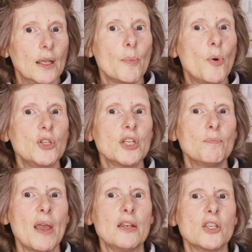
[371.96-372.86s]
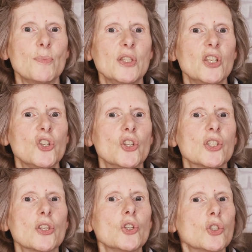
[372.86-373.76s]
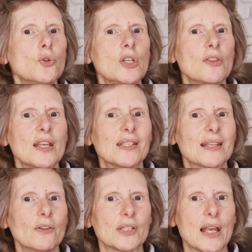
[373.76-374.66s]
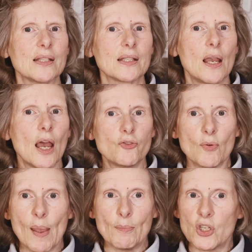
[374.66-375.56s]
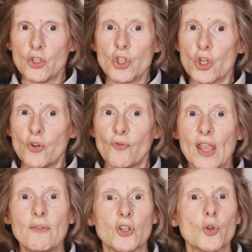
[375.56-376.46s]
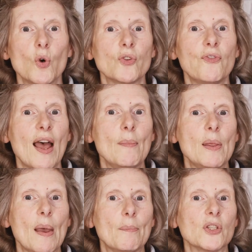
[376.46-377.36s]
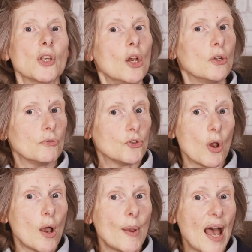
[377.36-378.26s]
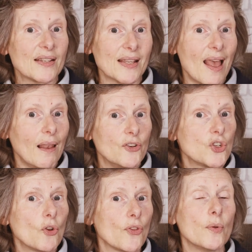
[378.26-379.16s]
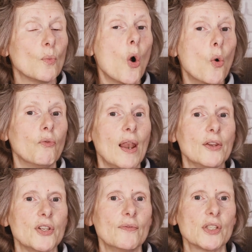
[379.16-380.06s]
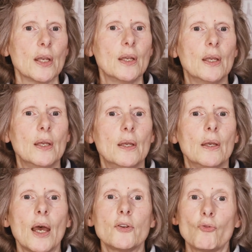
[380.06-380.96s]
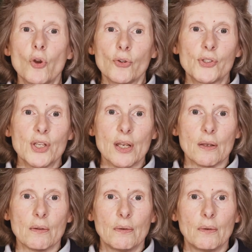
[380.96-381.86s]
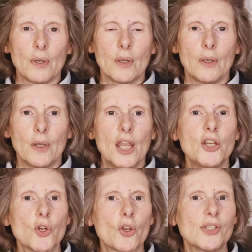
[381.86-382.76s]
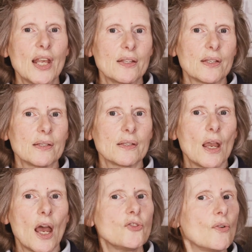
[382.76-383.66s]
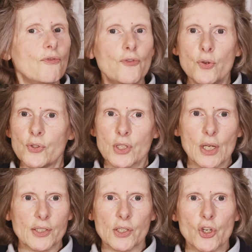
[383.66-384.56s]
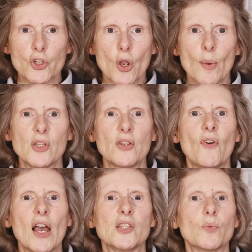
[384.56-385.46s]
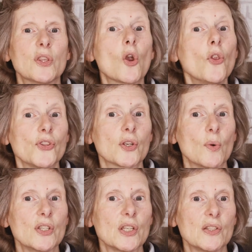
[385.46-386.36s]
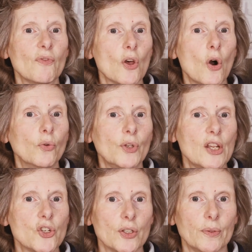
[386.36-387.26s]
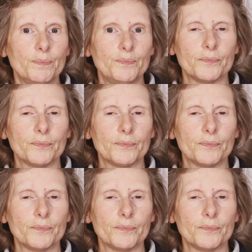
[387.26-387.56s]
He appointed men to positions that suited their skill sets and remembered and showed favour toward family members. Joab, Asahel and Jonathan were all relatives. And royal sin. He took a census and refused to listen to Joab's advice, with consequences for the whole nation.